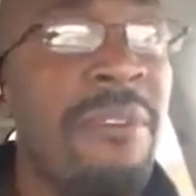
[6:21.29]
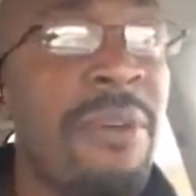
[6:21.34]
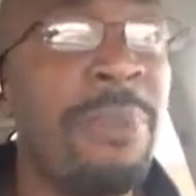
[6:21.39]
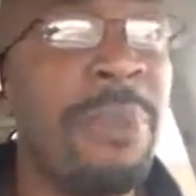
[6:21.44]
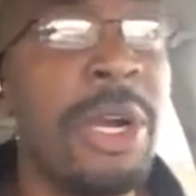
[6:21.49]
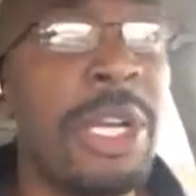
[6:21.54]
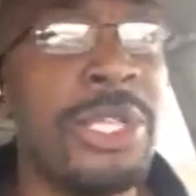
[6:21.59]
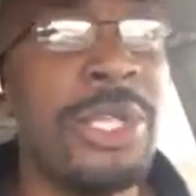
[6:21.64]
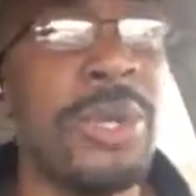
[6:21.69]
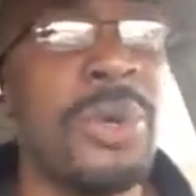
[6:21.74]
a
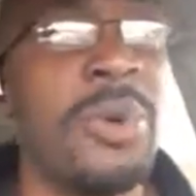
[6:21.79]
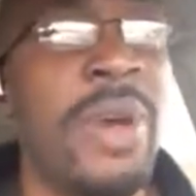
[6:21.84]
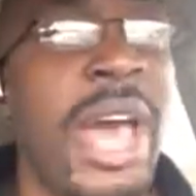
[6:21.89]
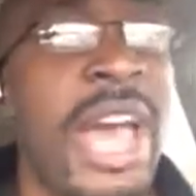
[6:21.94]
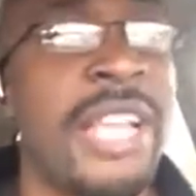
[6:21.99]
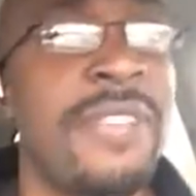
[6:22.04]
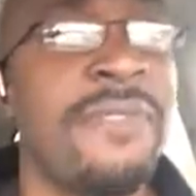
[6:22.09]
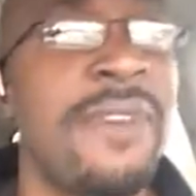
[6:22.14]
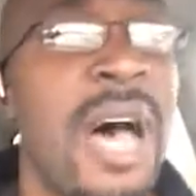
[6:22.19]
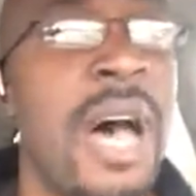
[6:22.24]
person who
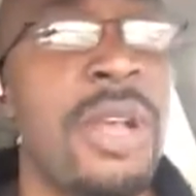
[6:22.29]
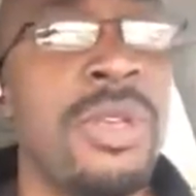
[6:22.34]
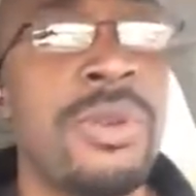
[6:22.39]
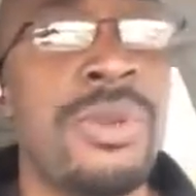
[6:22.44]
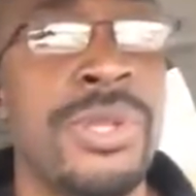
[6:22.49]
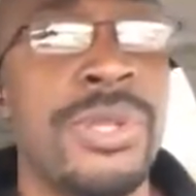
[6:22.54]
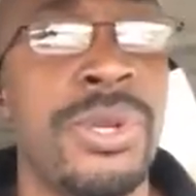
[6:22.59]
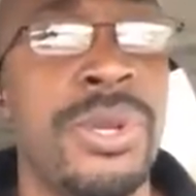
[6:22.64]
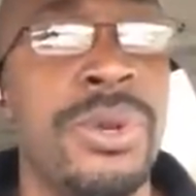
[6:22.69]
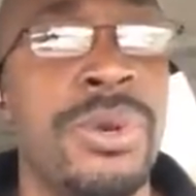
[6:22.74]
adds
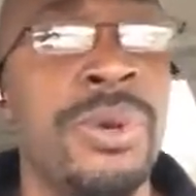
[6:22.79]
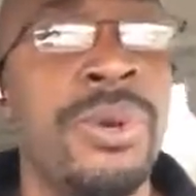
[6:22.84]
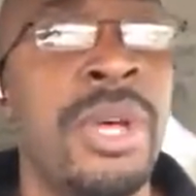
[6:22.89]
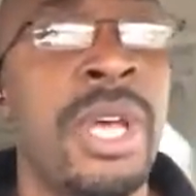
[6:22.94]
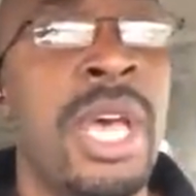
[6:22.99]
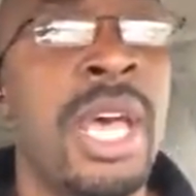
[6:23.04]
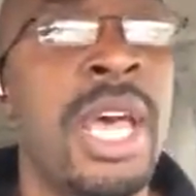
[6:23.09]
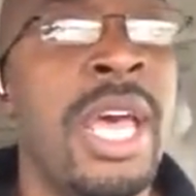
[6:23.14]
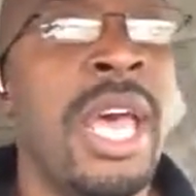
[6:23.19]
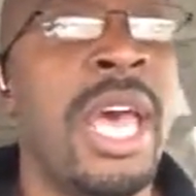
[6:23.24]
value to you,
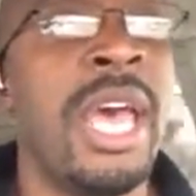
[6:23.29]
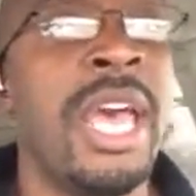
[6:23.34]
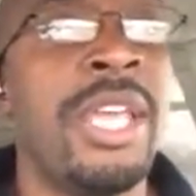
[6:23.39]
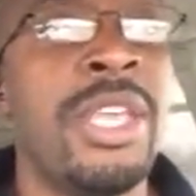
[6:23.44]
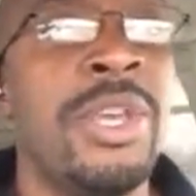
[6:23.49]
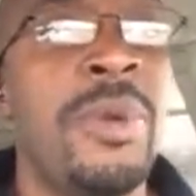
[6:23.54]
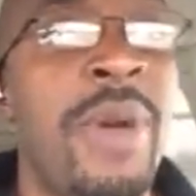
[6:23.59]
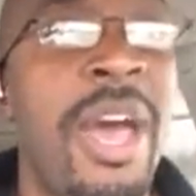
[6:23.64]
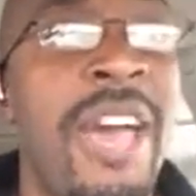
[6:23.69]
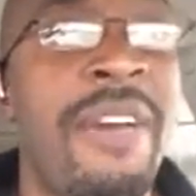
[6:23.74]

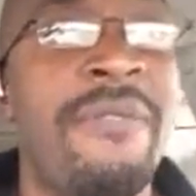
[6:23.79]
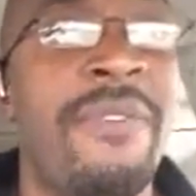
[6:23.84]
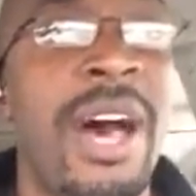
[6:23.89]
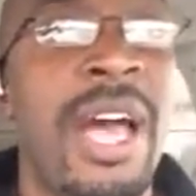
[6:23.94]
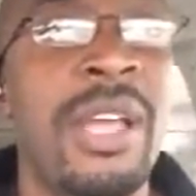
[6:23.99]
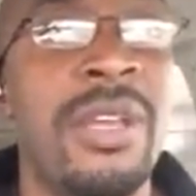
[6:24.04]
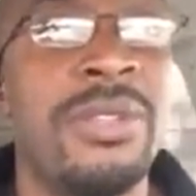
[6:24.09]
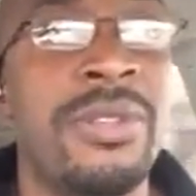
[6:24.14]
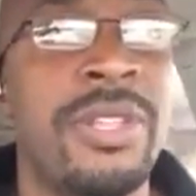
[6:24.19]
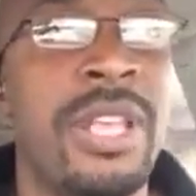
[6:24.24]
and you add
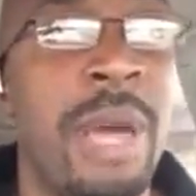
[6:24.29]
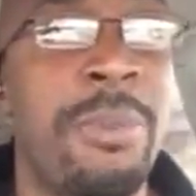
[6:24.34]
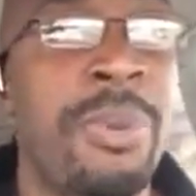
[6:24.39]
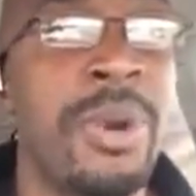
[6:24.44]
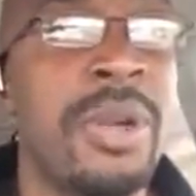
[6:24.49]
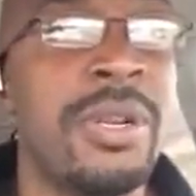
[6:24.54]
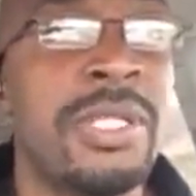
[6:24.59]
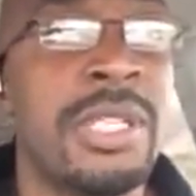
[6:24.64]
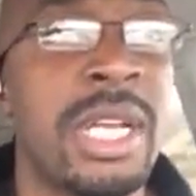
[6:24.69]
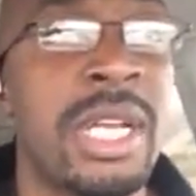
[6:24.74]
value to that
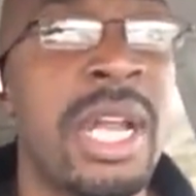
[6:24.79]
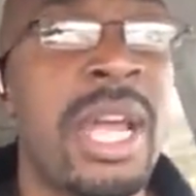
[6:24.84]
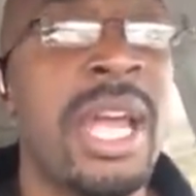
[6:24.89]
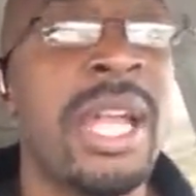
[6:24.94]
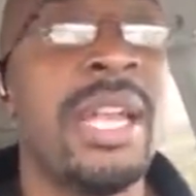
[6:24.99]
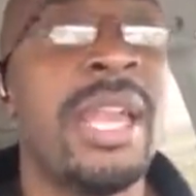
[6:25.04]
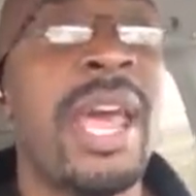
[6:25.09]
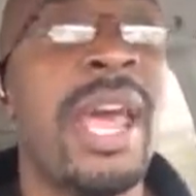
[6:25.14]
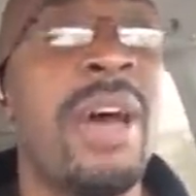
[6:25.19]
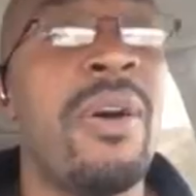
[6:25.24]

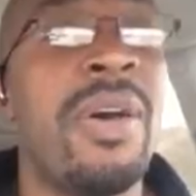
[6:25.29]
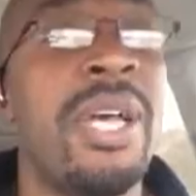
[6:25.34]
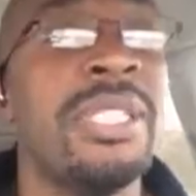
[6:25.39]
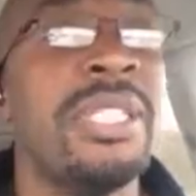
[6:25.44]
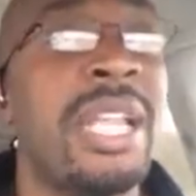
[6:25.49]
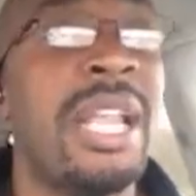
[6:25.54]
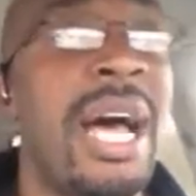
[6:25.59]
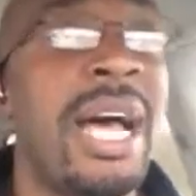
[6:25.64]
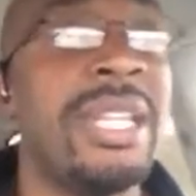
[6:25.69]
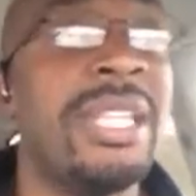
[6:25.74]
person, now
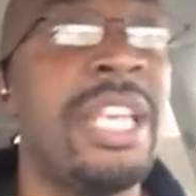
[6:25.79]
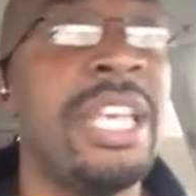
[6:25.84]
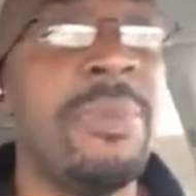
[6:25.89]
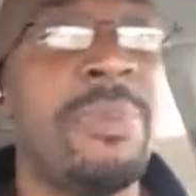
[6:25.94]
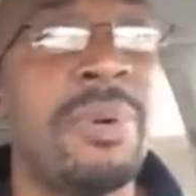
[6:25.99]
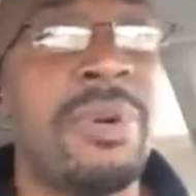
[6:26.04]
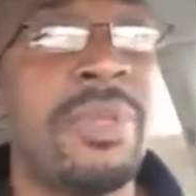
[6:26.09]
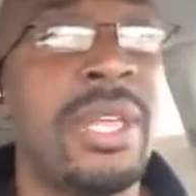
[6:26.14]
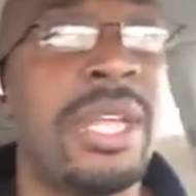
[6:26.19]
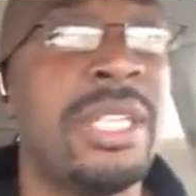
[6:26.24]
it's a lot
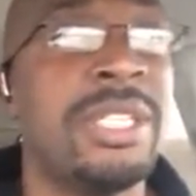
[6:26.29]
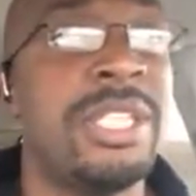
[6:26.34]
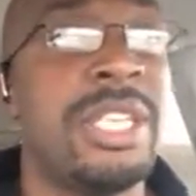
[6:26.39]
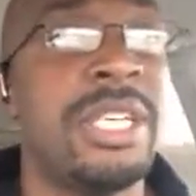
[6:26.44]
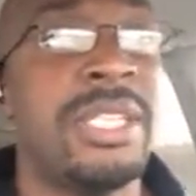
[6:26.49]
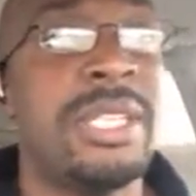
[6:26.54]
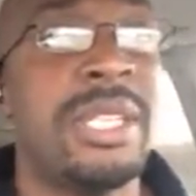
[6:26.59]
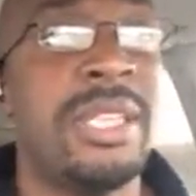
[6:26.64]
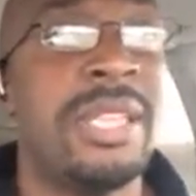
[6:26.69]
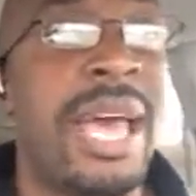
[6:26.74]
deeper than
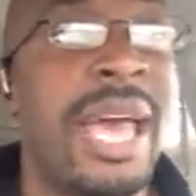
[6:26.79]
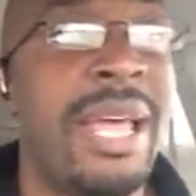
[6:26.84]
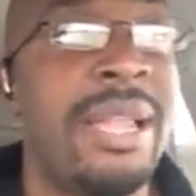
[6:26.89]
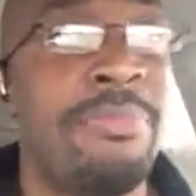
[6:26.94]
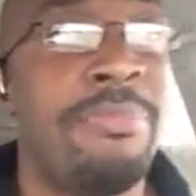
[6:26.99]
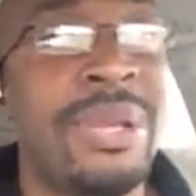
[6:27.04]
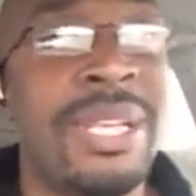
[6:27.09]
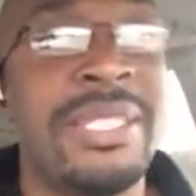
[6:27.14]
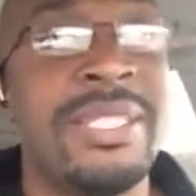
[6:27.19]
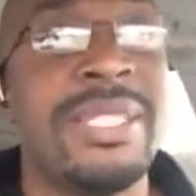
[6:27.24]
just
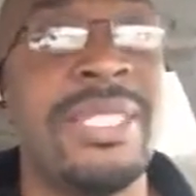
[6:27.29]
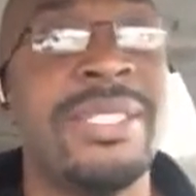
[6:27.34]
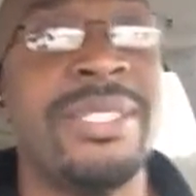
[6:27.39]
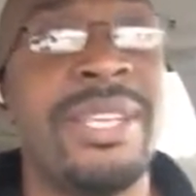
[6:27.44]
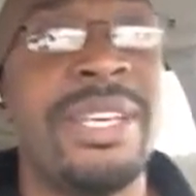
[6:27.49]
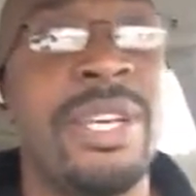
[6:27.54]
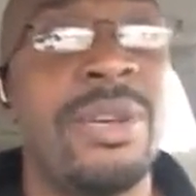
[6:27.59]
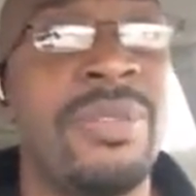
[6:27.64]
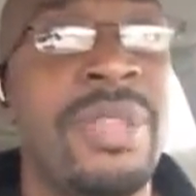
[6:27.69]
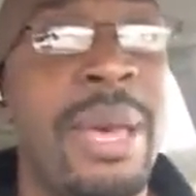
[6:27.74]
that business
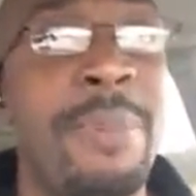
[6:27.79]
deal.